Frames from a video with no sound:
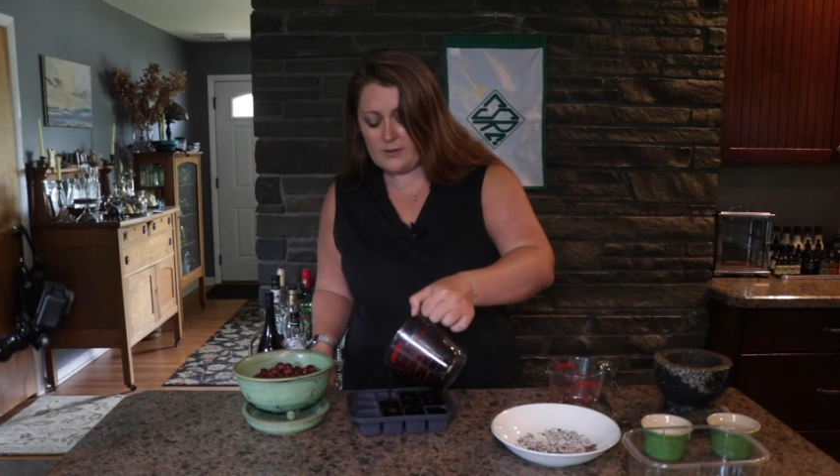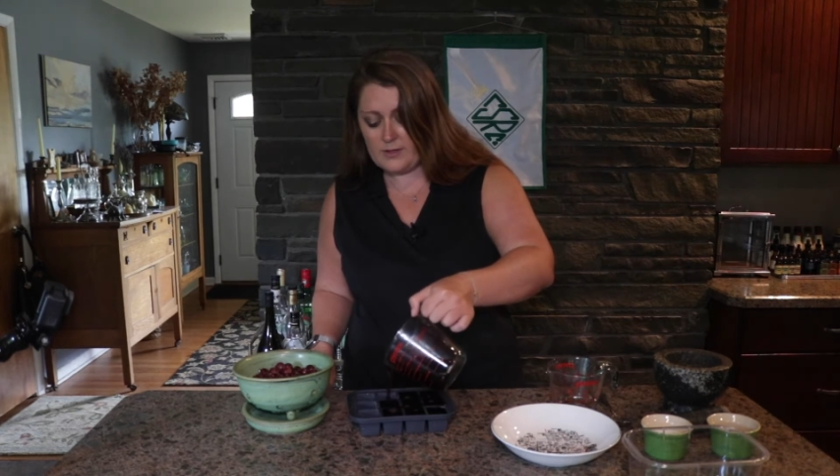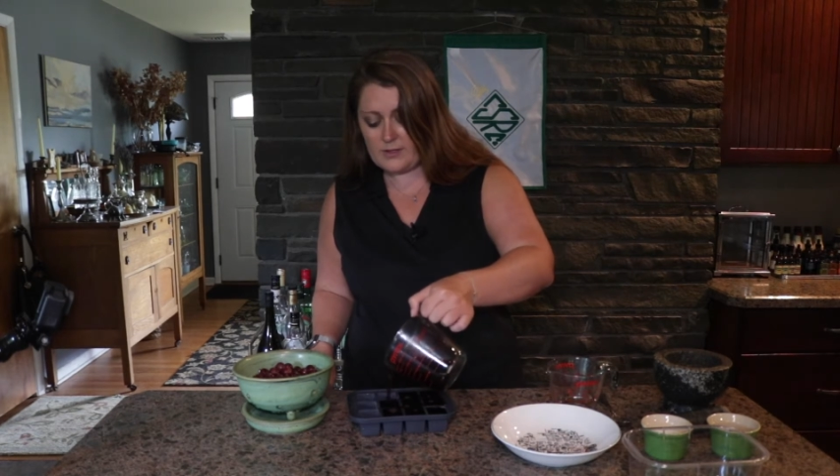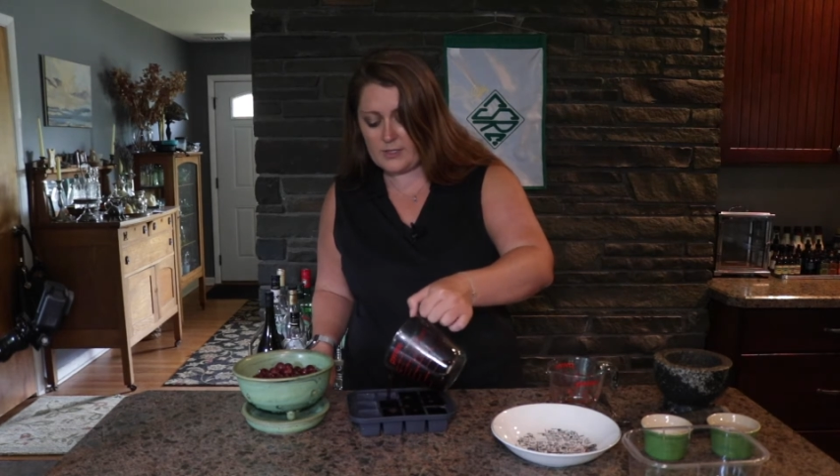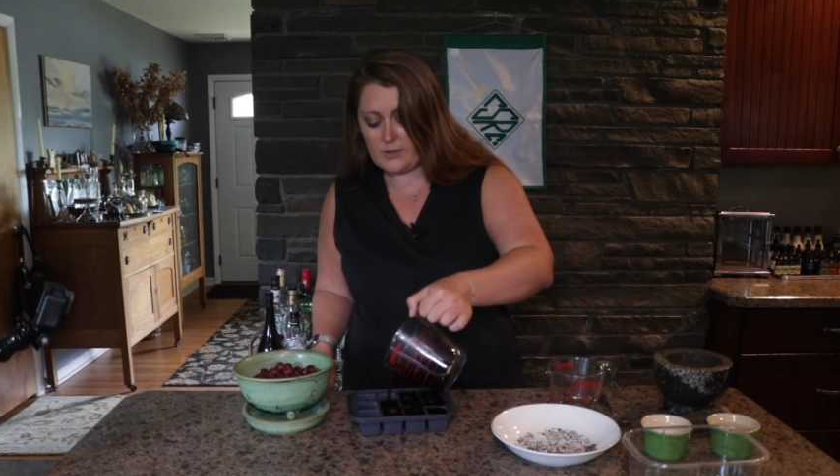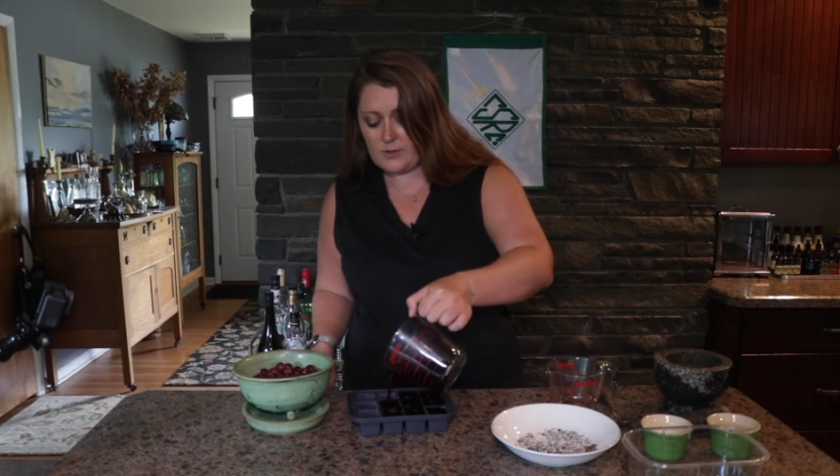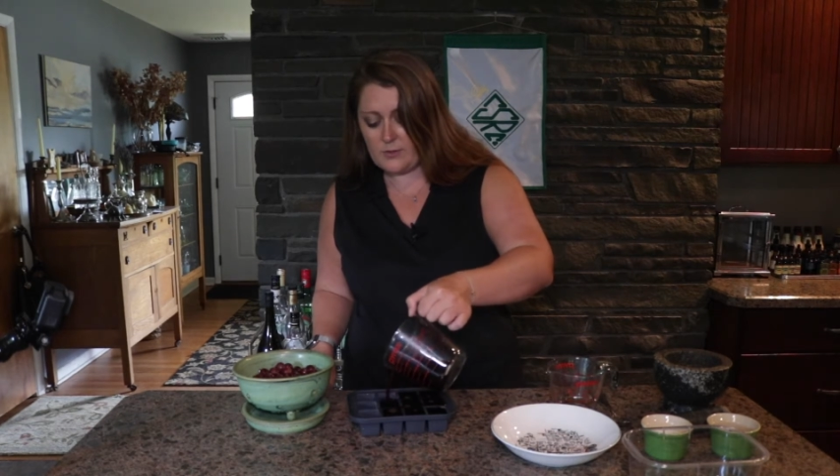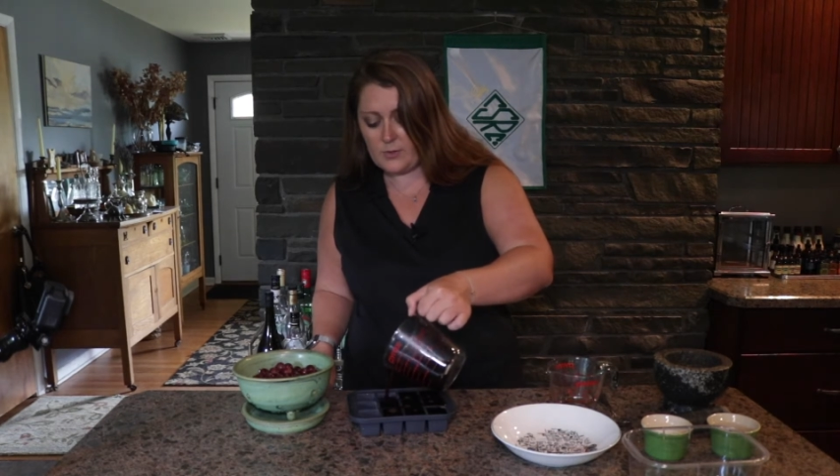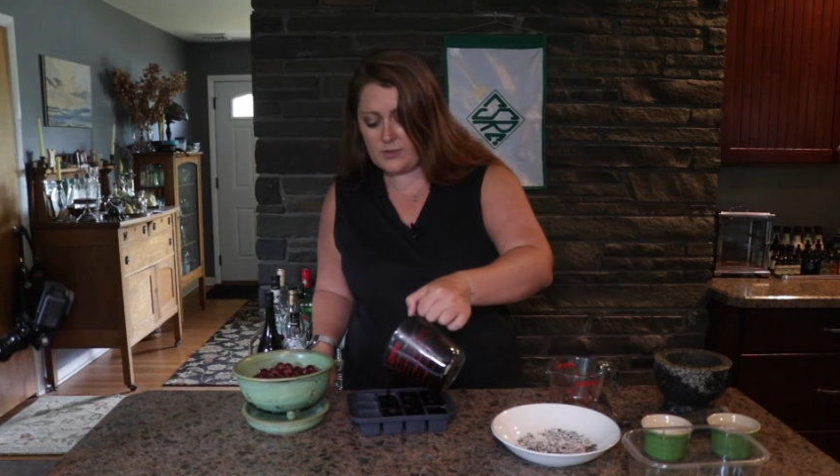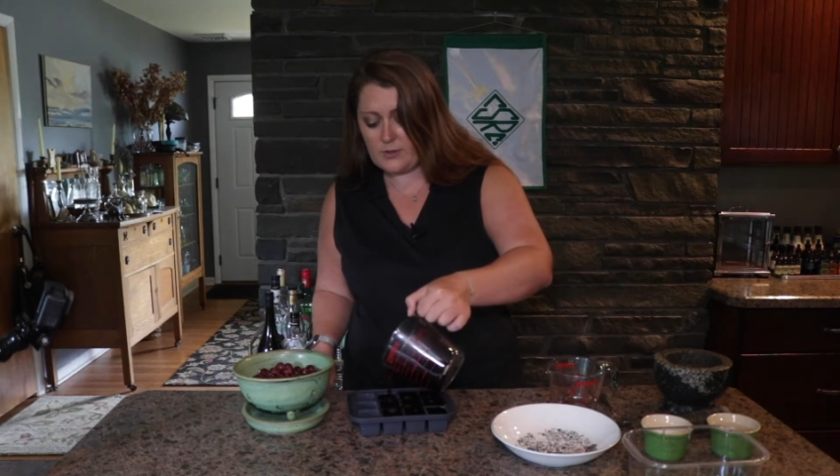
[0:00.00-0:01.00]
They'll dilute it
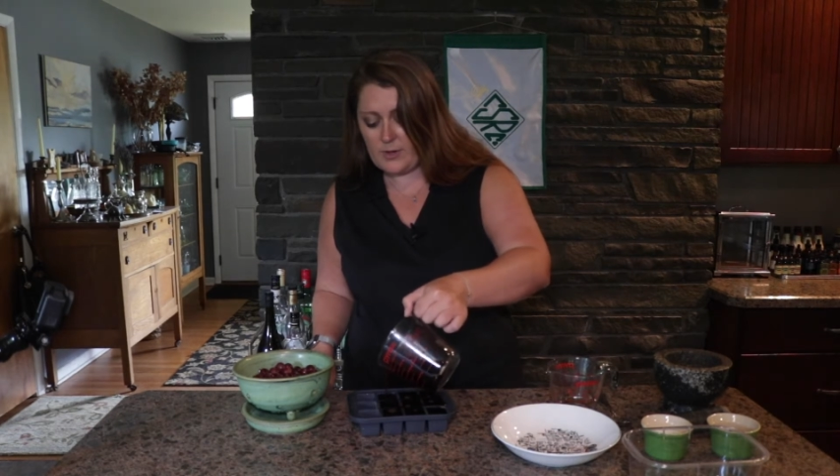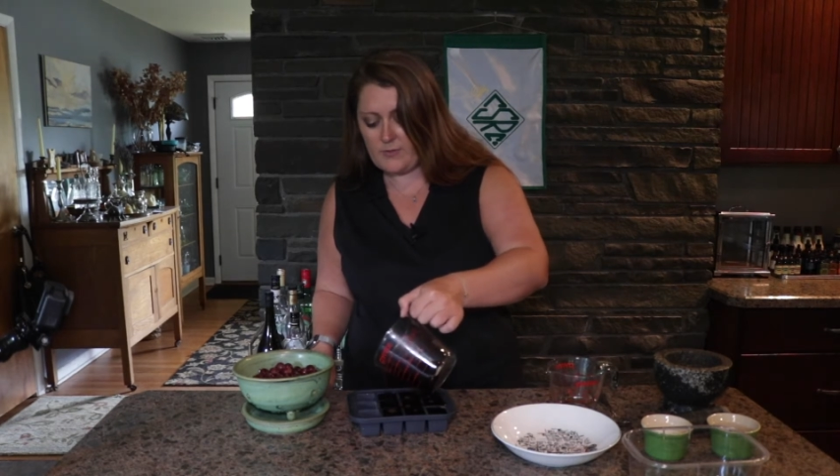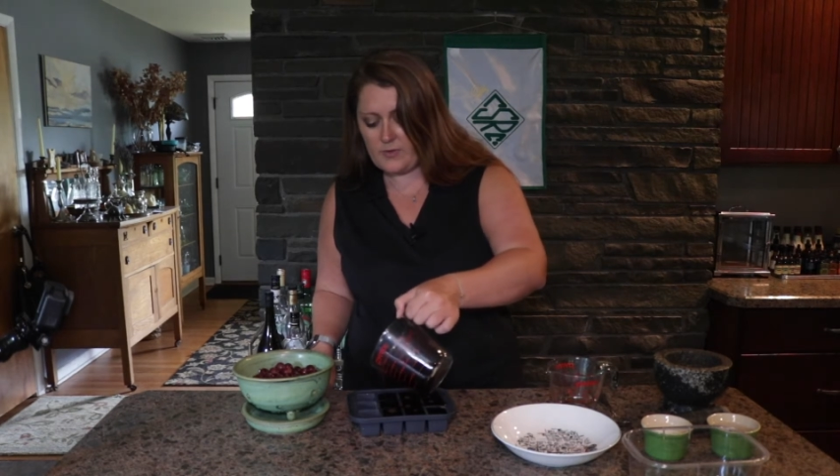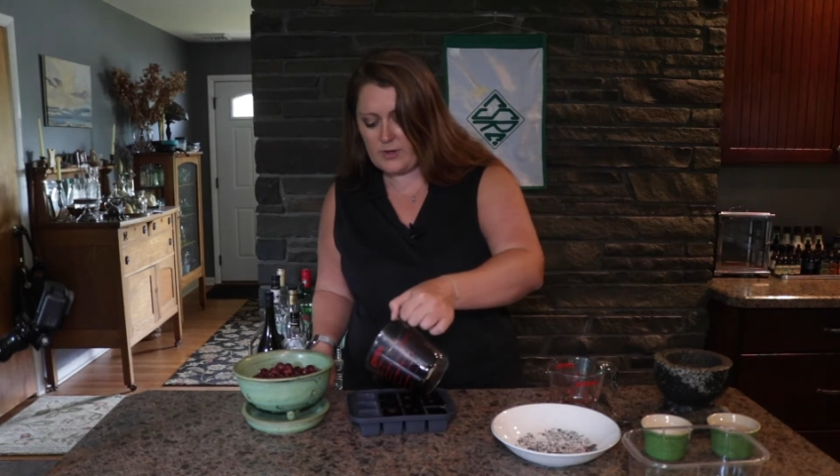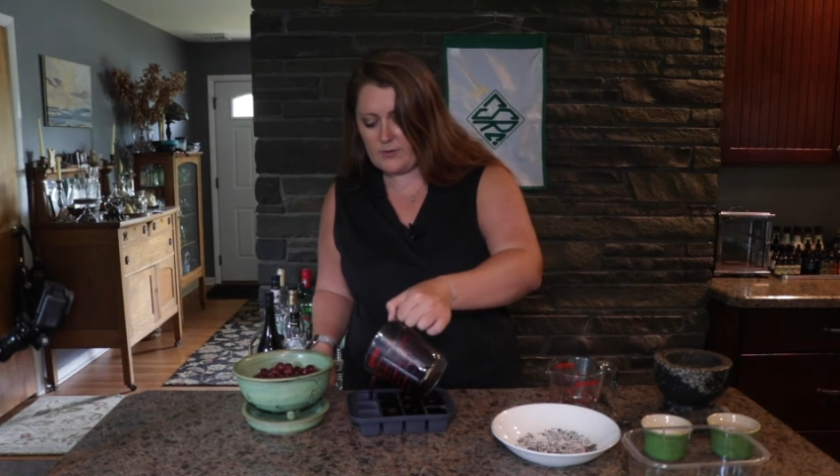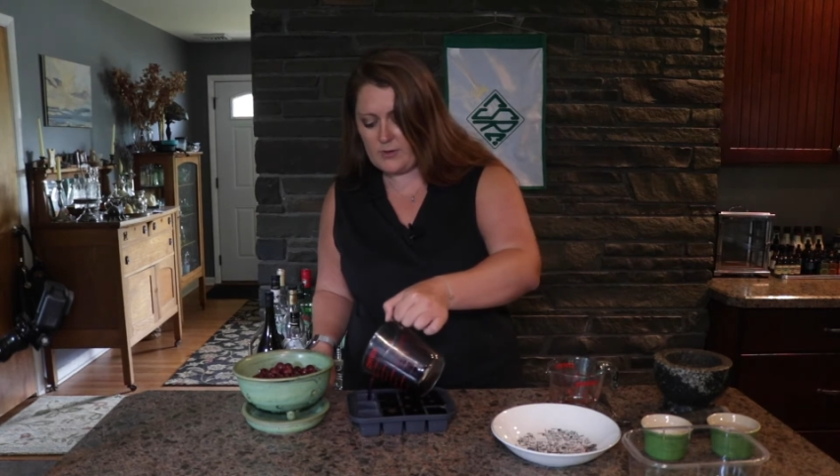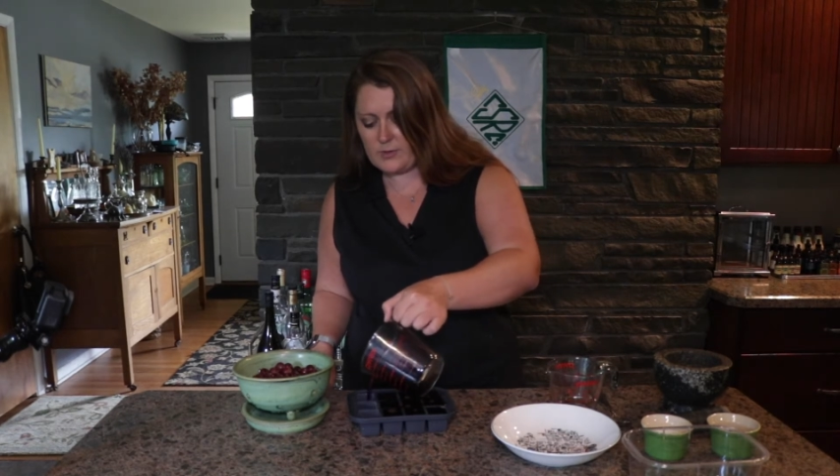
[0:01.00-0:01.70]
with the grape flavor,